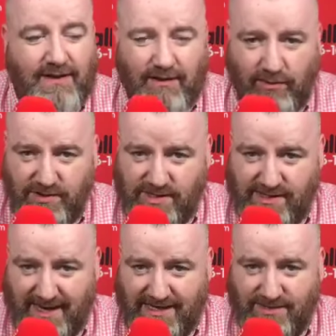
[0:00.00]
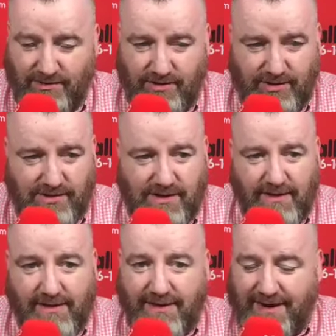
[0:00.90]
loads of sliced onions,
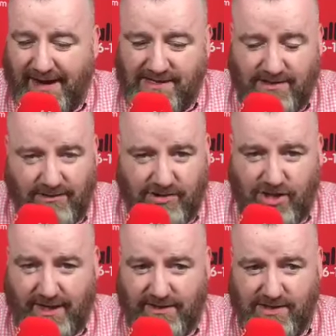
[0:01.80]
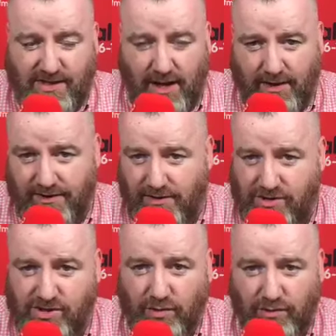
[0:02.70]
nice little chicken stock, and you're
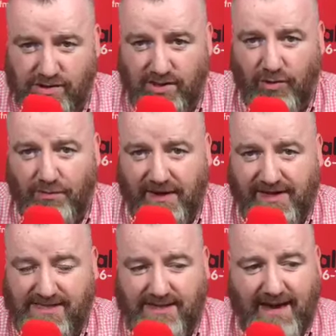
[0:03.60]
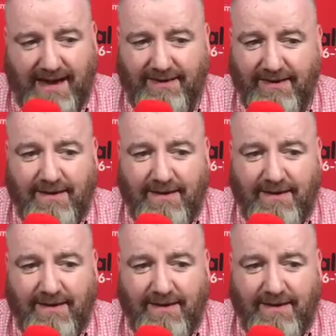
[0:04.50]
so slow braising that,